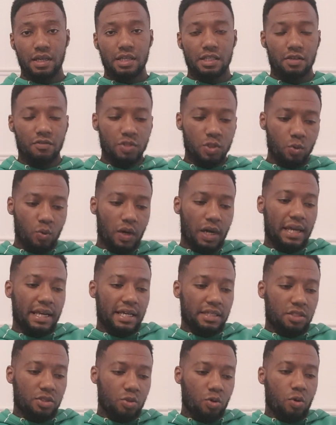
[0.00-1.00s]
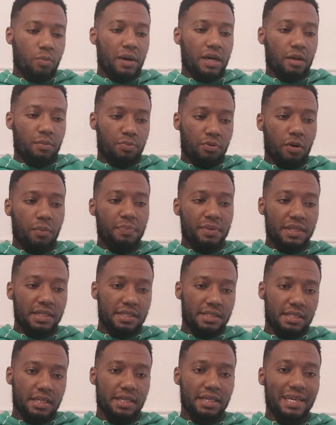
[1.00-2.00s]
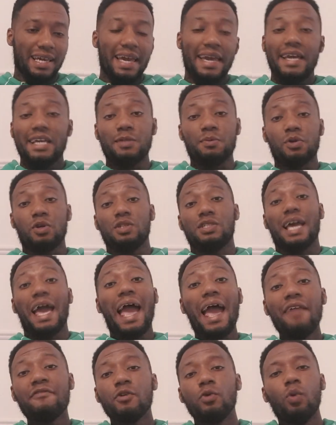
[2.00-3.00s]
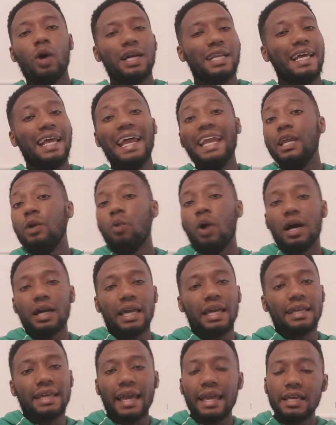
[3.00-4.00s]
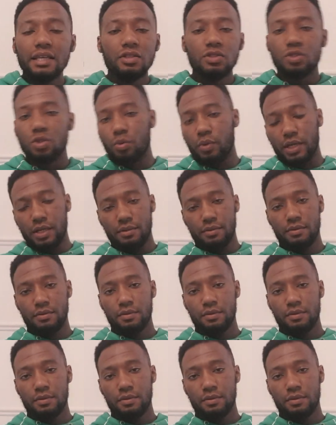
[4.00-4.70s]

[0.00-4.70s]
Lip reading: The reason why I like to talk about the property thing is because everyone and anyone can get into it.